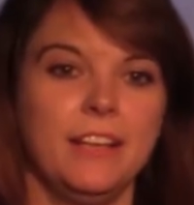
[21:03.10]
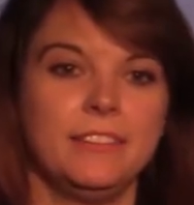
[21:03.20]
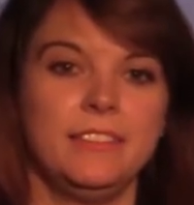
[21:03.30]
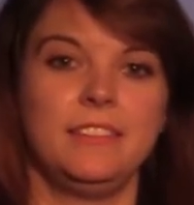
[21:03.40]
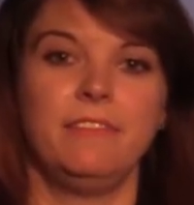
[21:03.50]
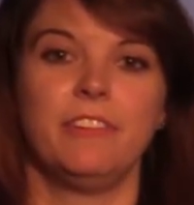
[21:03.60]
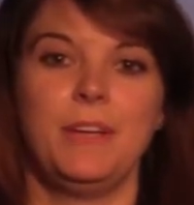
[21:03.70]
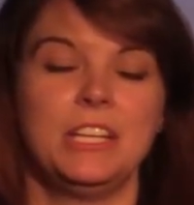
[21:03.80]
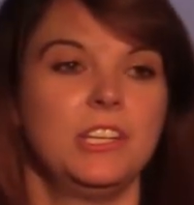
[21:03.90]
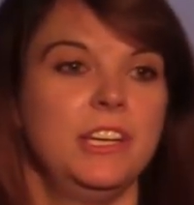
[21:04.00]
else's
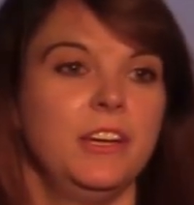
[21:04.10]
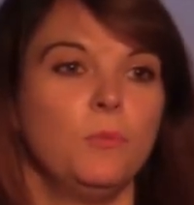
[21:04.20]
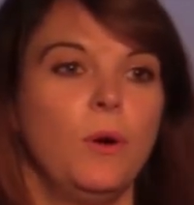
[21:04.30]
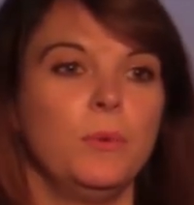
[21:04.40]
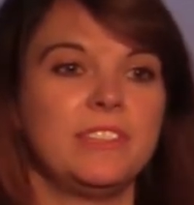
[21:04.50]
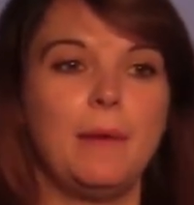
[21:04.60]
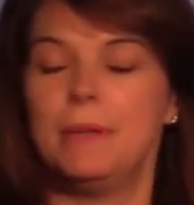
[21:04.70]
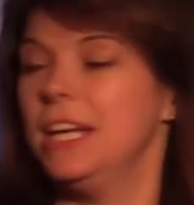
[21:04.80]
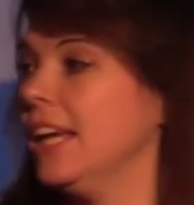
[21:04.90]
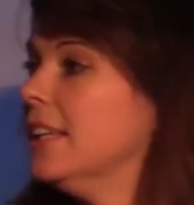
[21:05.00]
information and what was
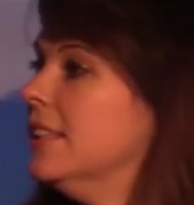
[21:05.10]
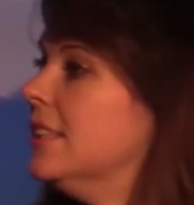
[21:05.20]
happening.